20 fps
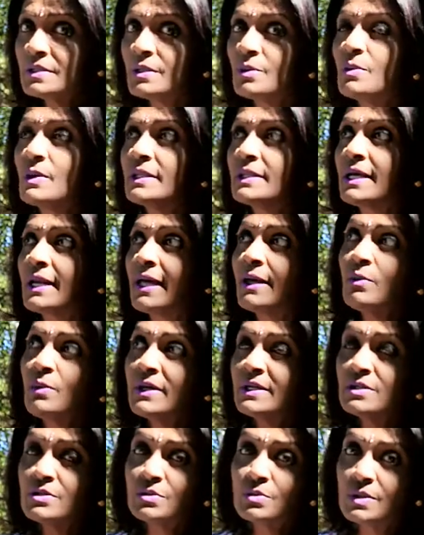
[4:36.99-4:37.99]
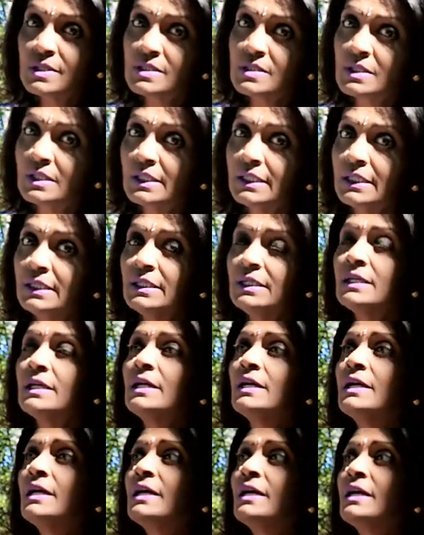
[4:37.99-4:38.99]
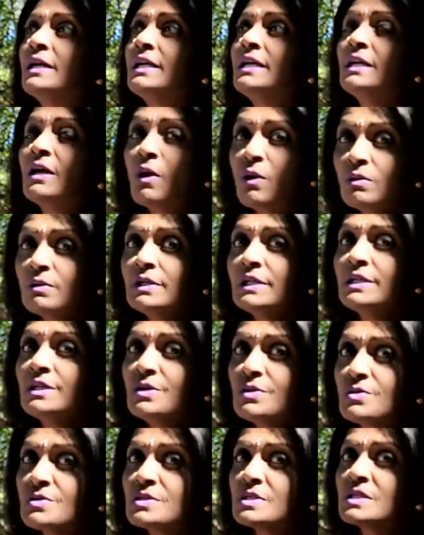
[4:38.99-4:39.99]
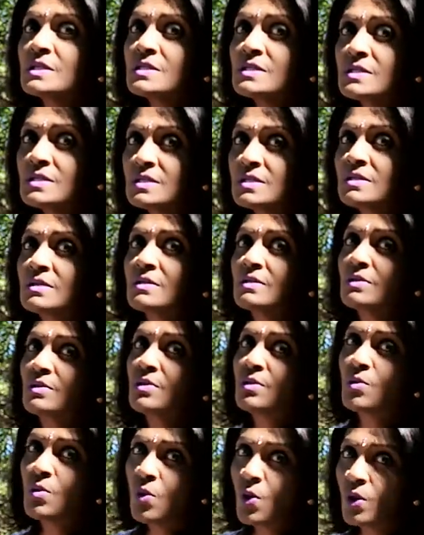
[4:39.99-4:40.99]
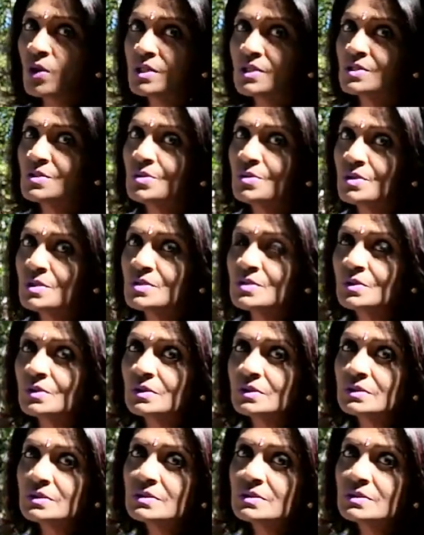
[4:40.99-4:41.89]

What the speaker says: The one that I went to recently, he only uses quartz crystals.